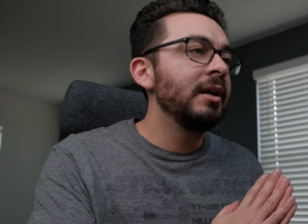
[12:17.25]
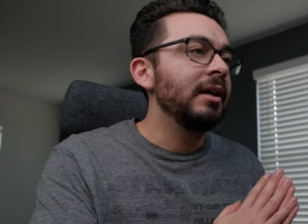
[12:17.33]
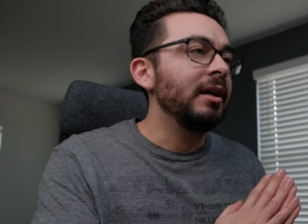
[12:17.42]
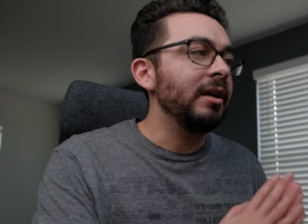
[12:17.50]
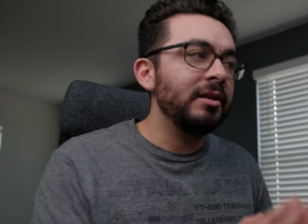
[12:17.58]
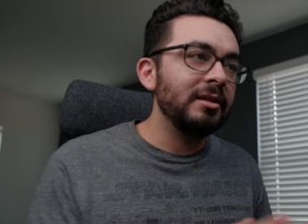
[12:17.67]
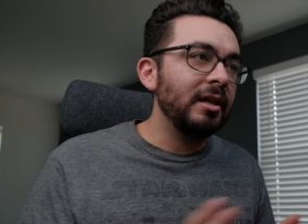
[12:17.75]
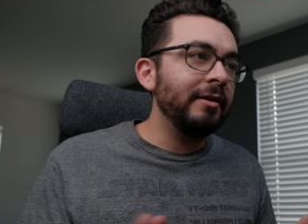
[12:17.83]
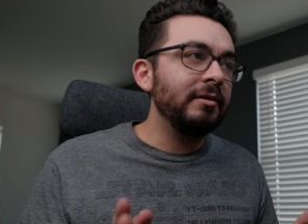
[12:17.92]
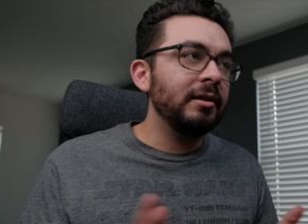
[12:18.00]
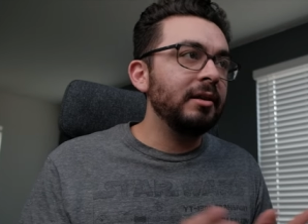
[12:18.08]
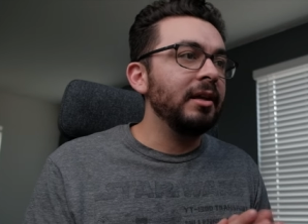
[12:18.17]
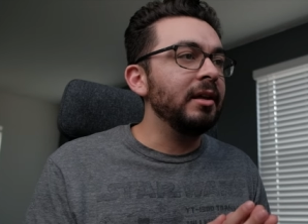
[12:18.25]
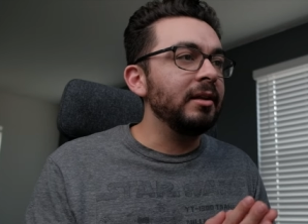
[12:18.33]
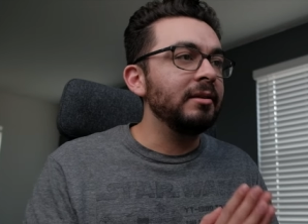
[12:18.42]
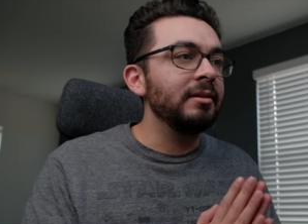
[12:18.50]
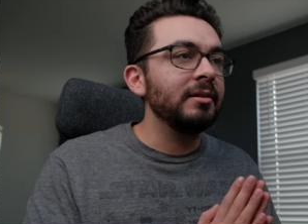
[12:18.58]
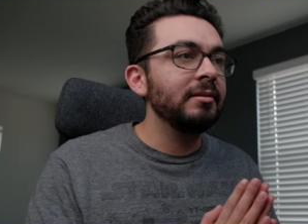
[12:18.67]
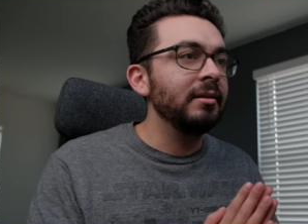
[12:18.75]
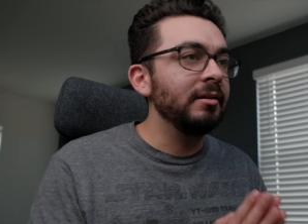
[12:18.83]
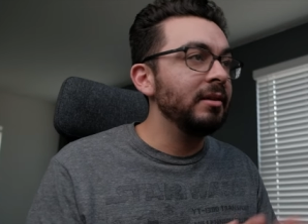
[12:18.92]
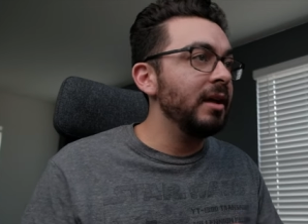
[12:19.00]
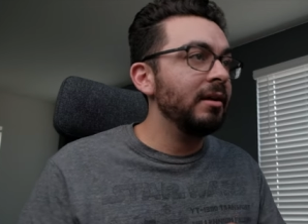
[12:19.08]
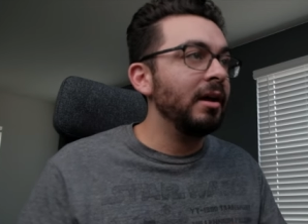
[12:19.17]
uh, I just left it and,
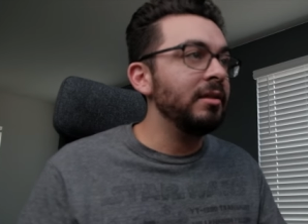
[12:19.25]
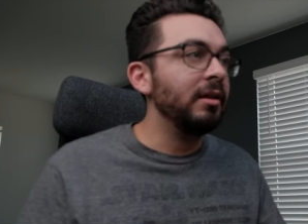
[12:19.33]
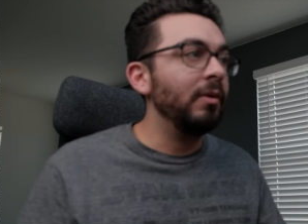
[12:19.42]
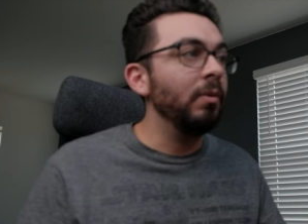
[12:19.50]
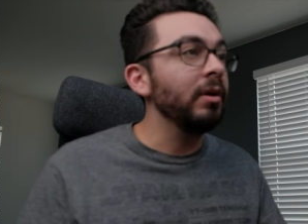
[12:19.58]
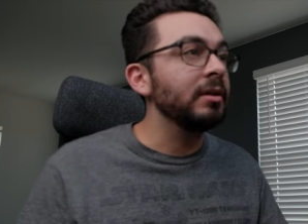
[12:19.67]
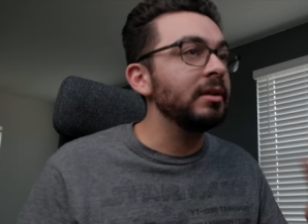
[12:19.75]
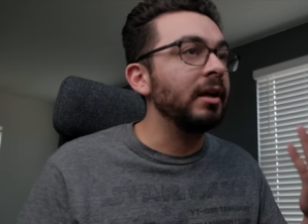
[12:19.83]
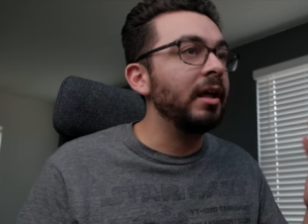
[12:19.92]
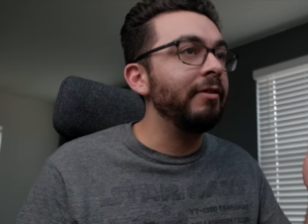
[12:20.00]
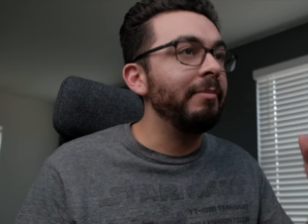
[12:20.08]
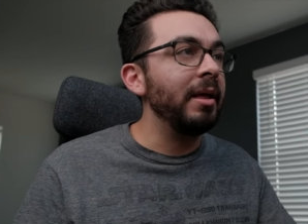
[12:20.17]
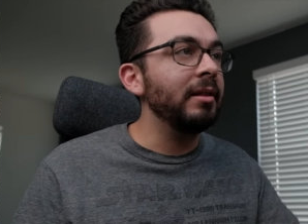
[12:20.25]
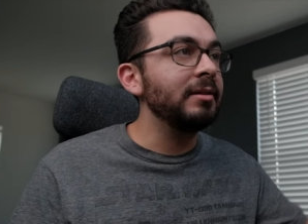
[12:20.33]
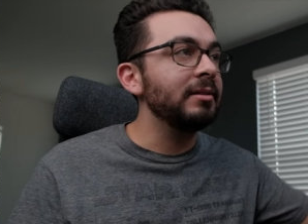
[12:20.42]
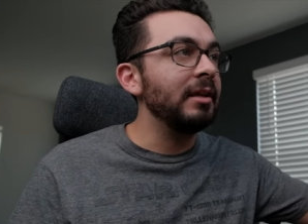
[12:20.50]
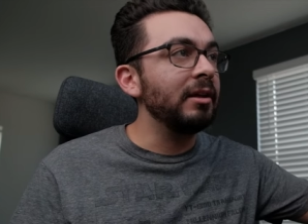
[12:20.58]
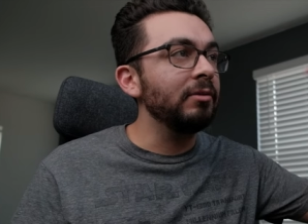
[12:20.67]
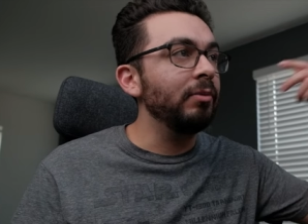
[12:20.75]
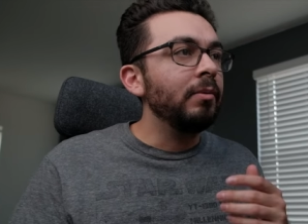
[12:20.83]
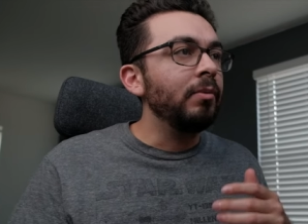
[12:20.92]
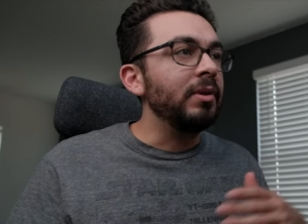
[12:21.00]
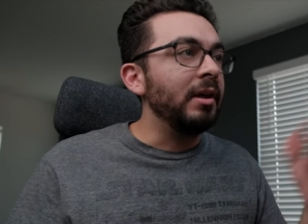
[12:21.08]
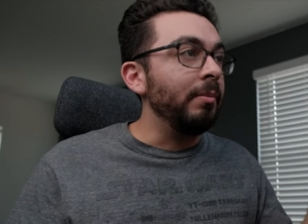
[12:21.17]
and yeah, I think it works. It kind of balances out with,
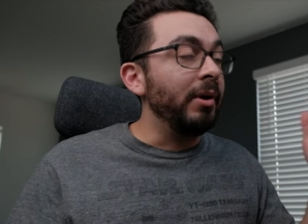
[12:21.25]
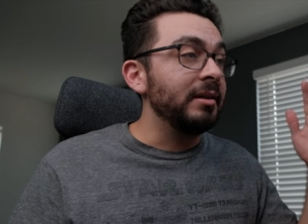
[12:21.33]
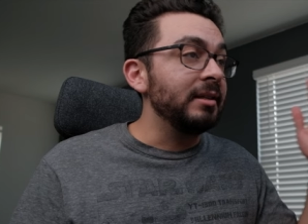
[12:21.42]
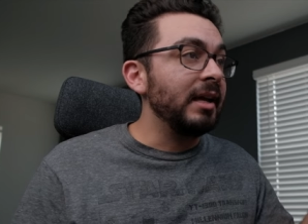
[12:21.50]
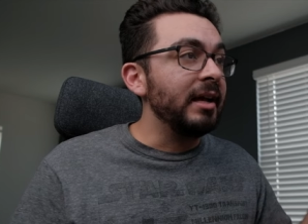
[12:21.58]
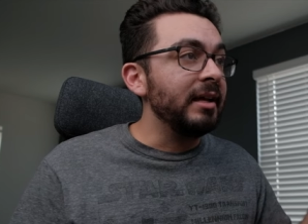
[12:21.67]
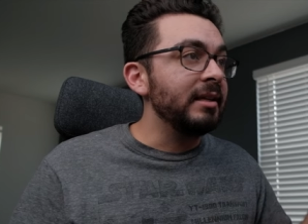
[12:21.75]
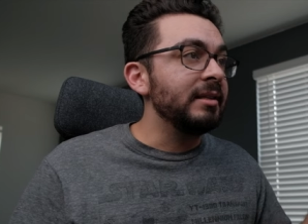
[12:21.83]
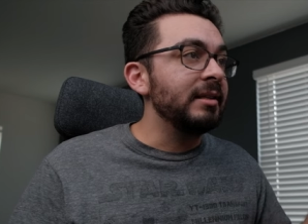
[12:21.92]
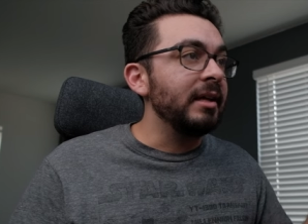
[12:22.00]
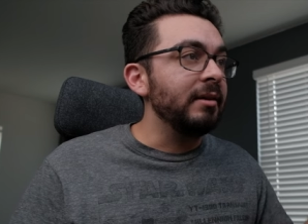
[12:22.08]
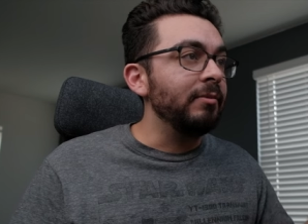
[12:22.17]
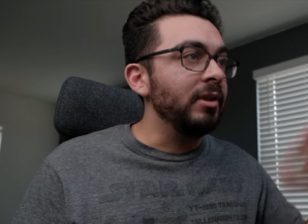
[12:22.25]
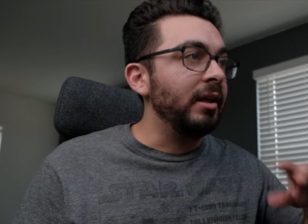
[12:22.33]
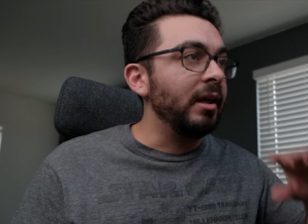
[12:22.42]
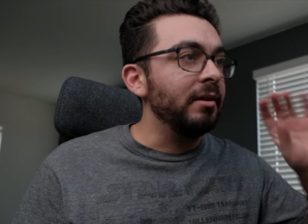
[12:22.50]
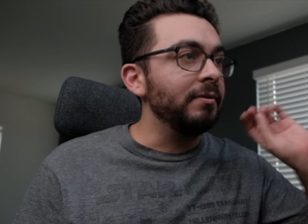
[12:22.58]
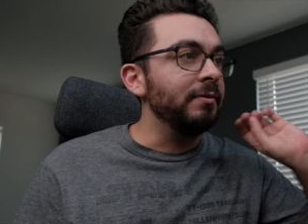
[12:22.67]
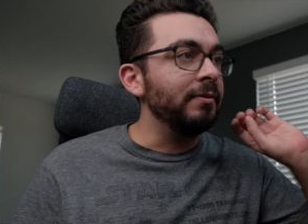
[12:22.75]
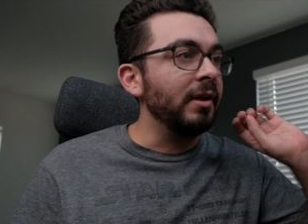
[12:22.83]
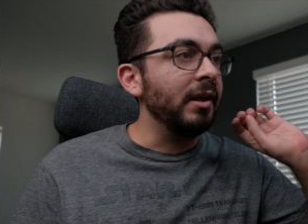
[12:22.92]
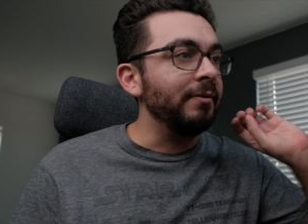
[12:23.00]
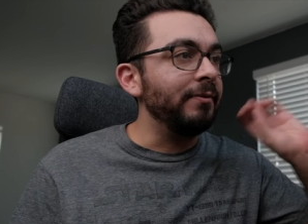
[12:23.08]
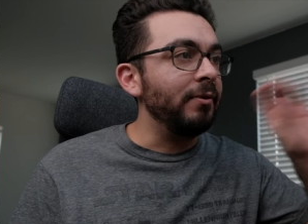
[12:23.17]
with how bright the sky is and really kind of
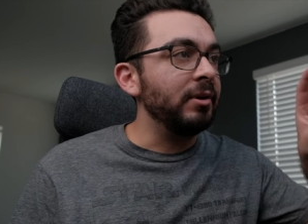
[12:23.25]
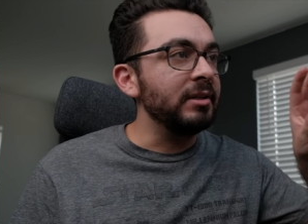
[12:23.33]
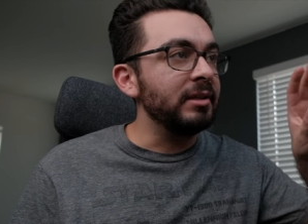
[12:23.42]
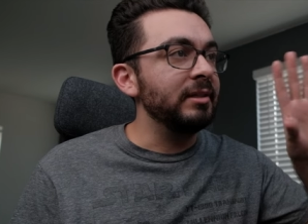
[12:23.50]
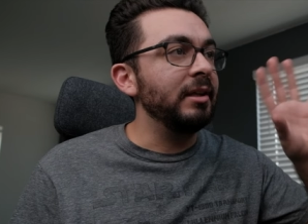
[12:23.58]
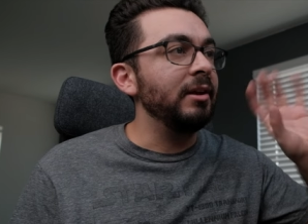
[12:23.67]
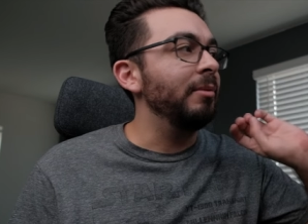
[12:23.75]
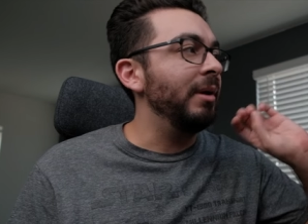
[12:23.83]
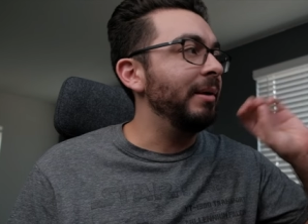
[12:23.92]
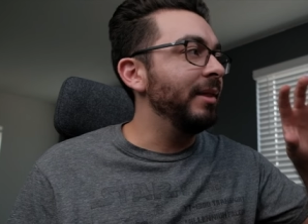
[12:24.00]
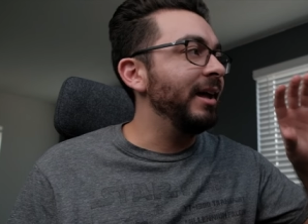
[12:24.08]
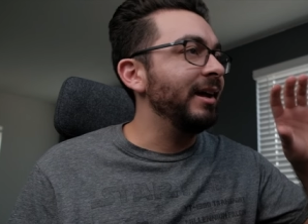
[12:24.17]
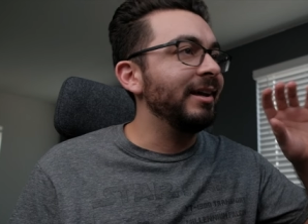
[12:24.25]
uh, focuses in on my black,